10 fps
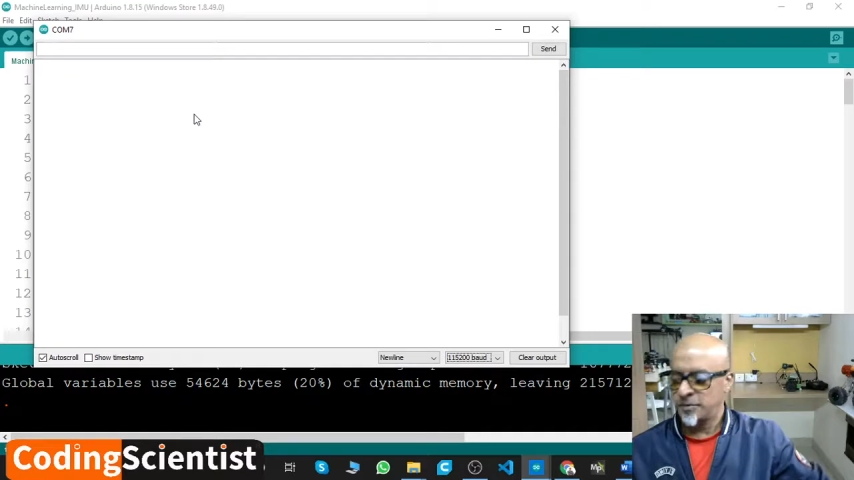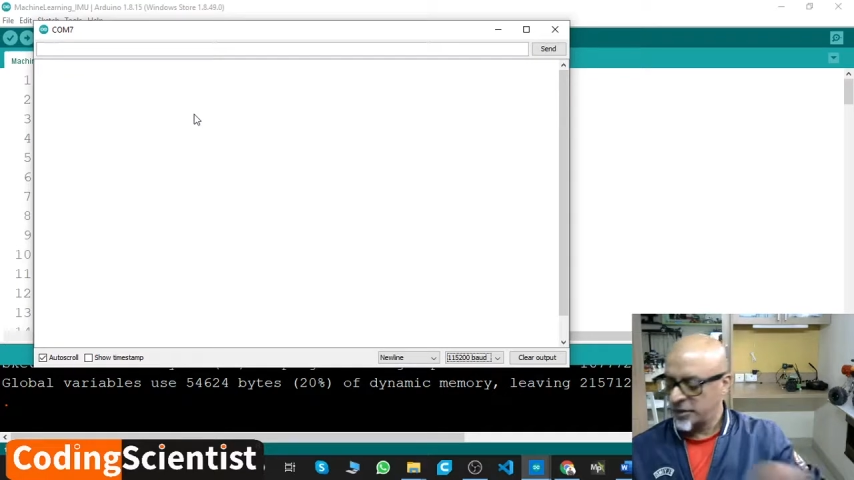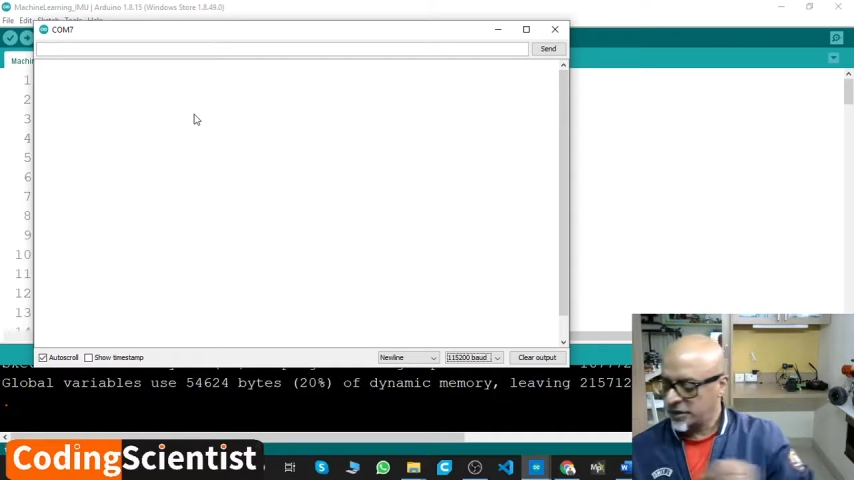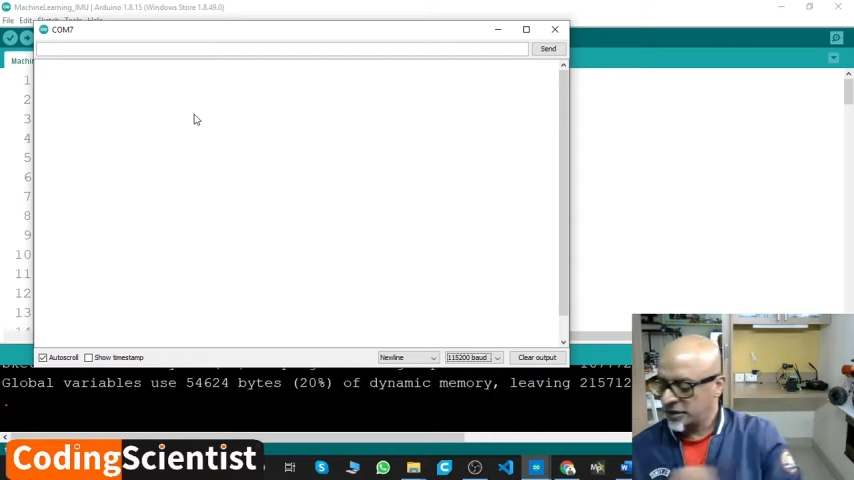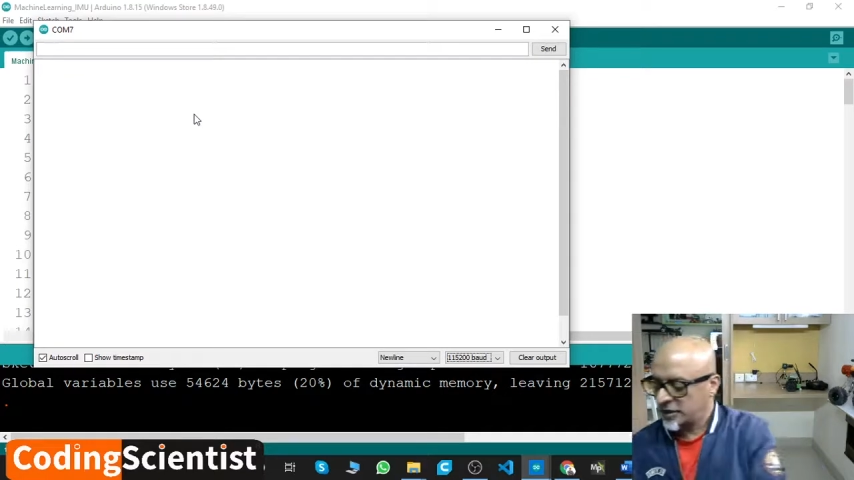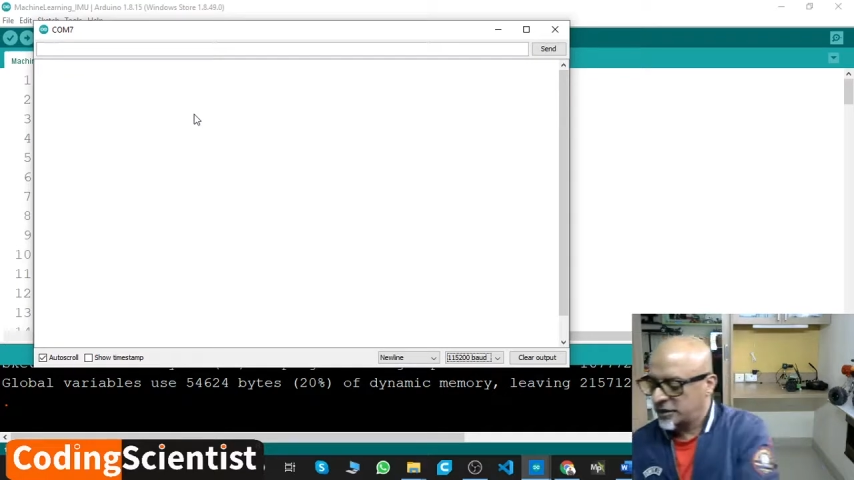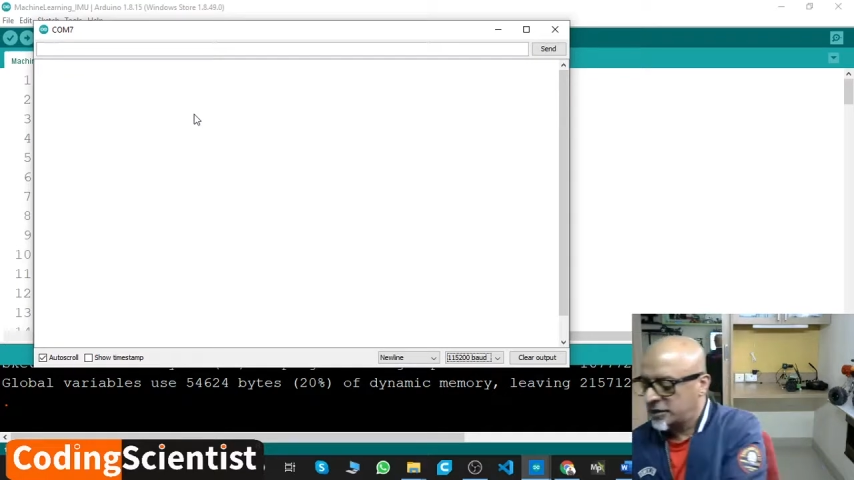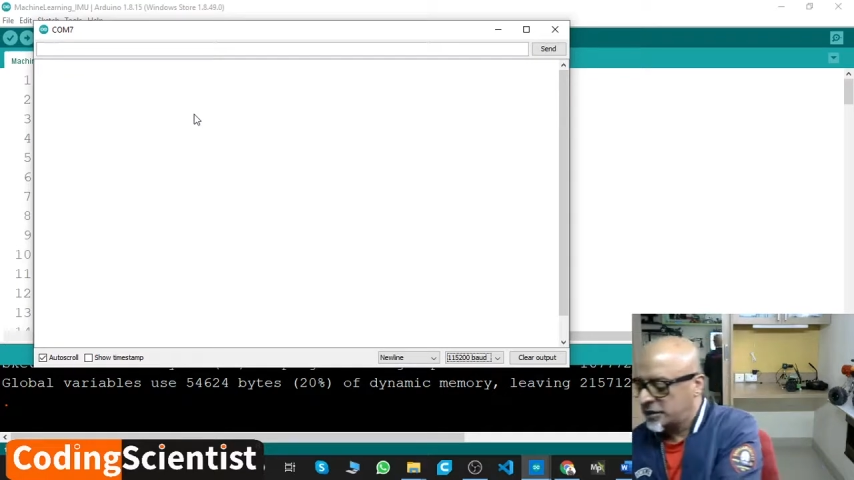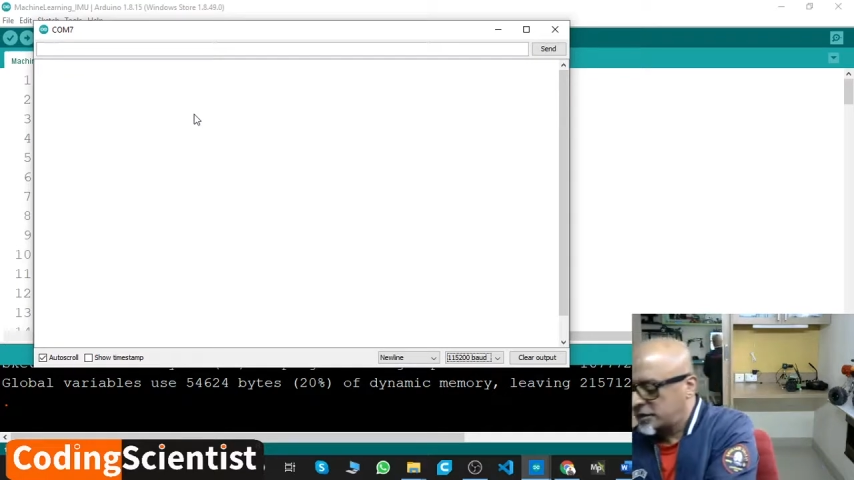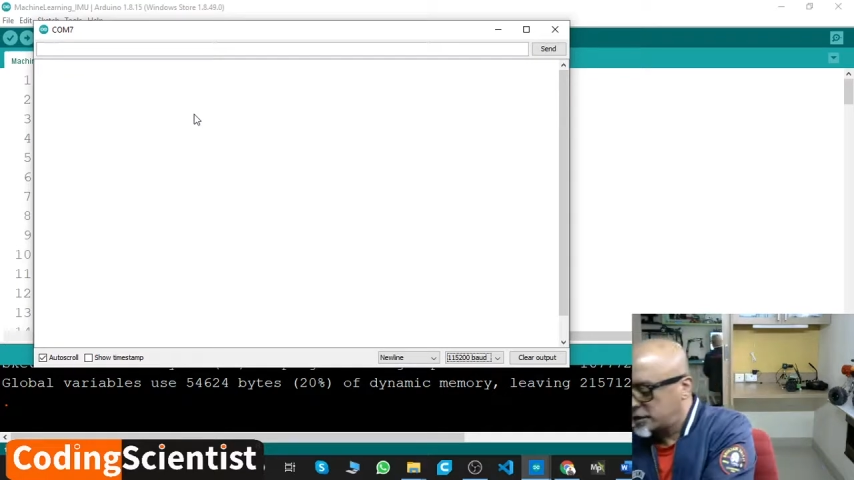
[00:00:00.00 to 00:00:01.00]
me just
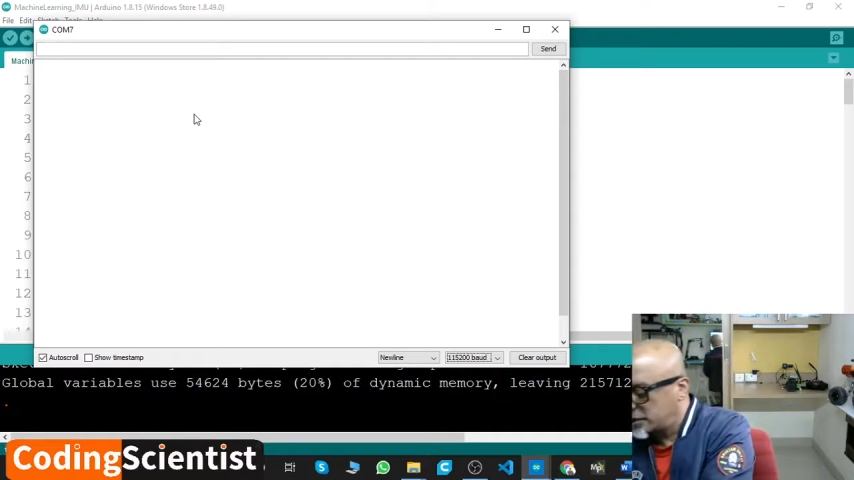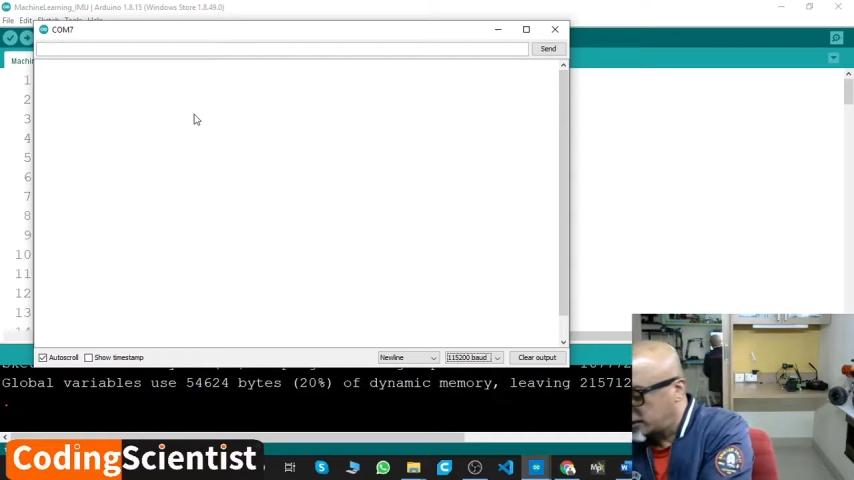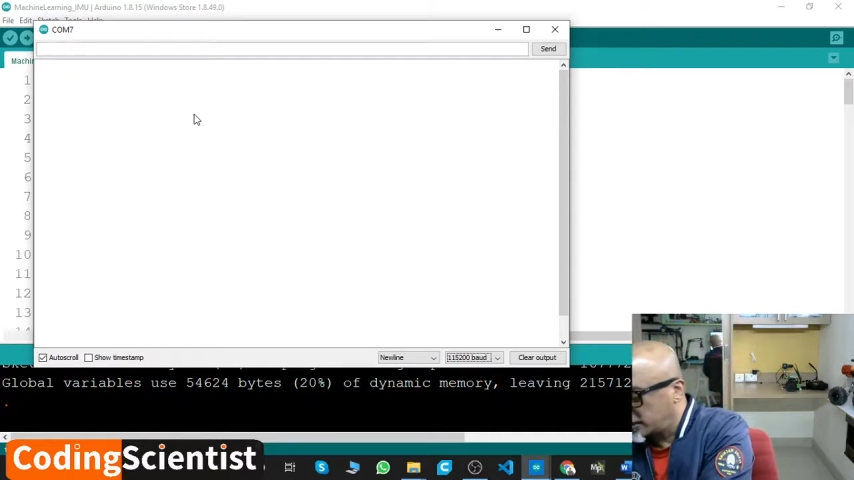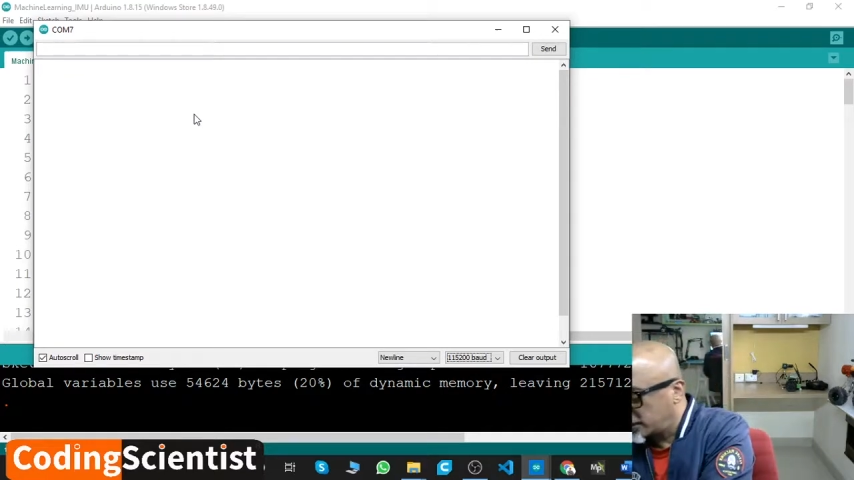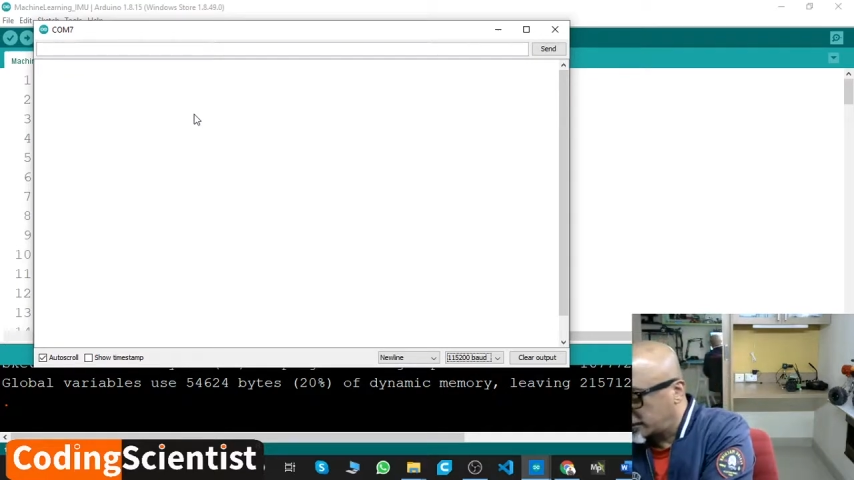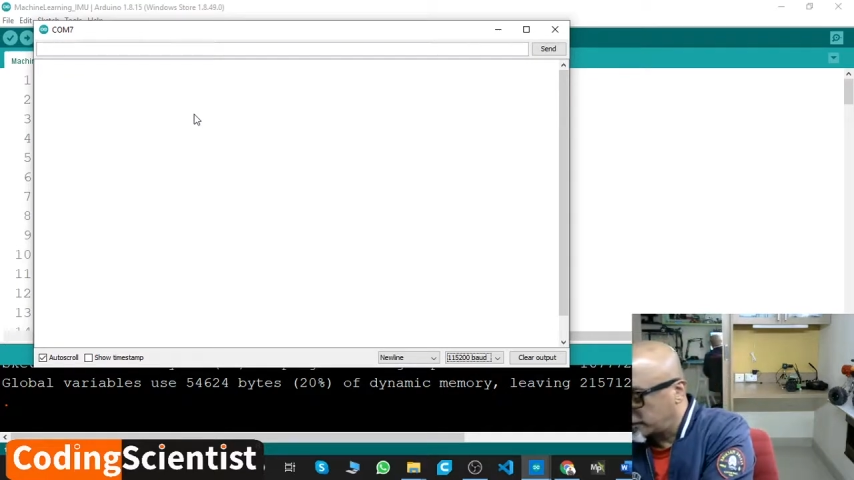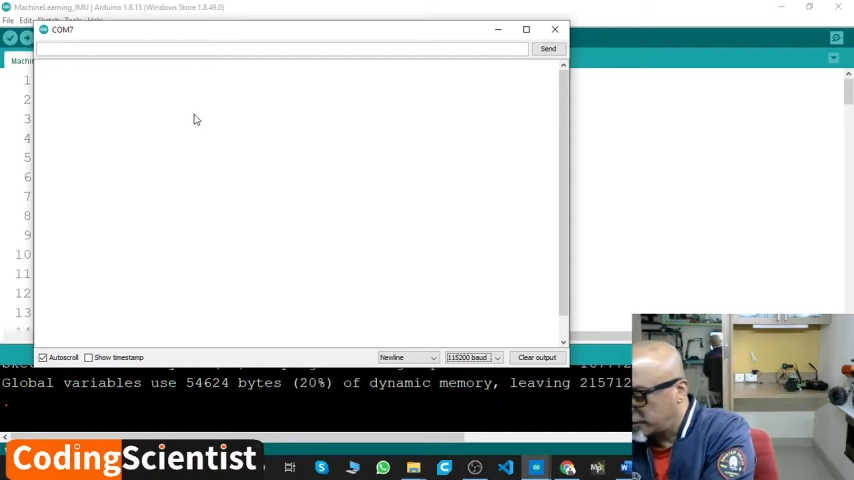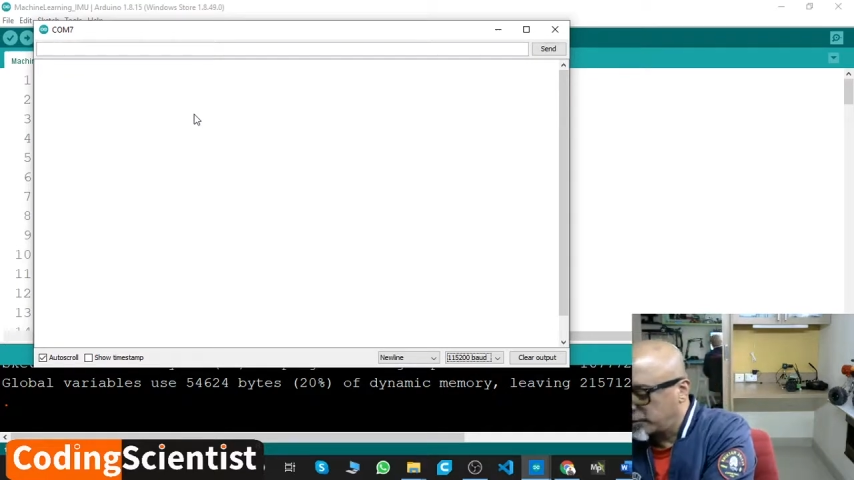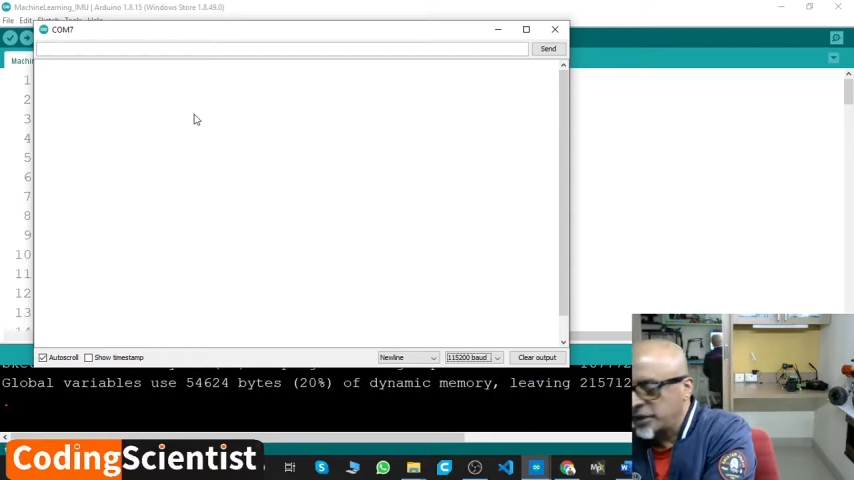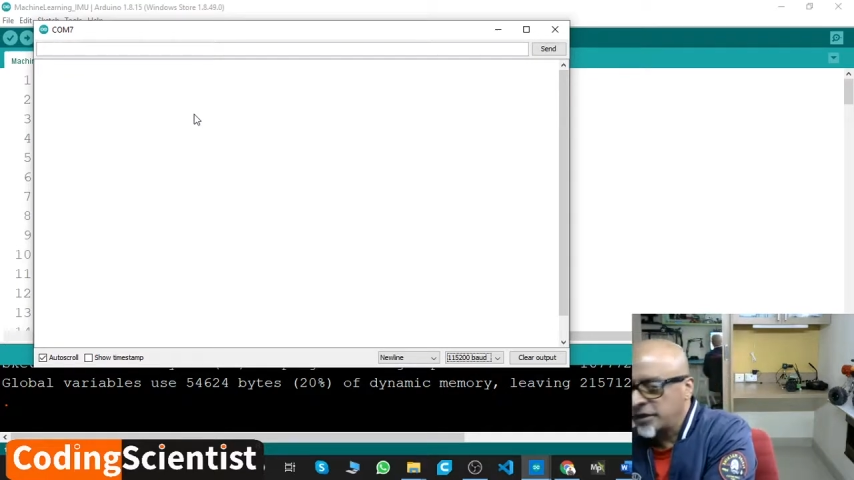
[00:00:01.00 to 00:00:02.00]
shake it up
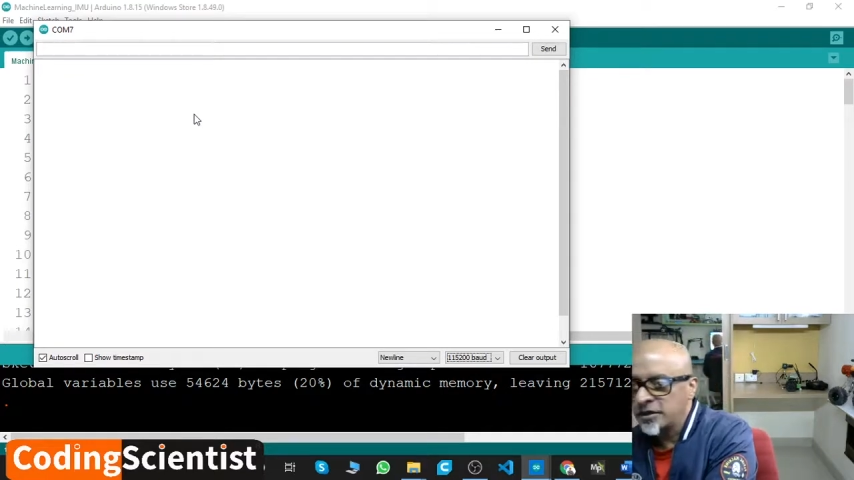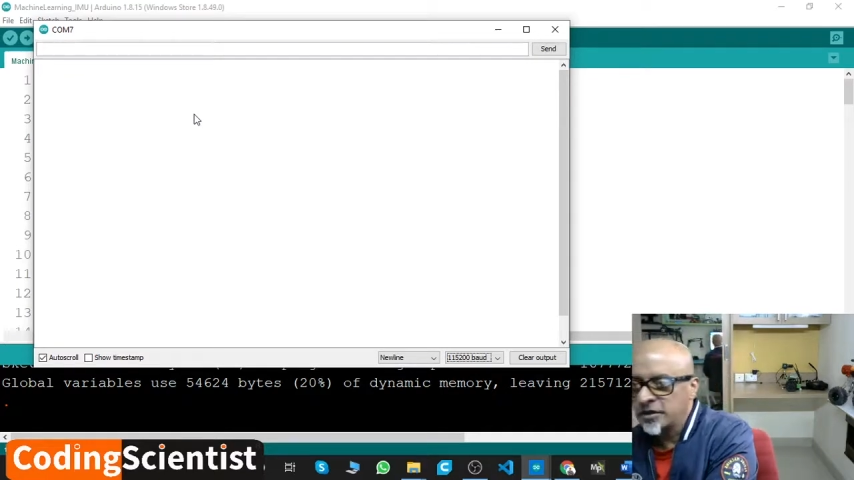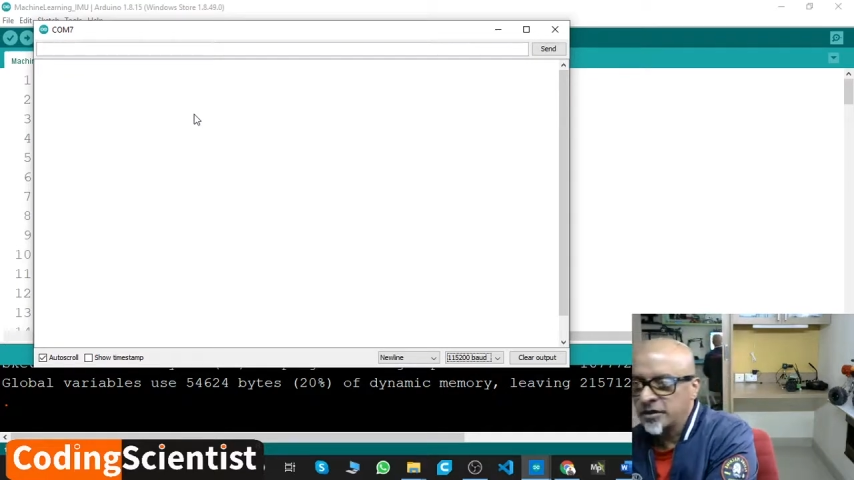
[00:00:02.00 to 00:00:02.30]
a bit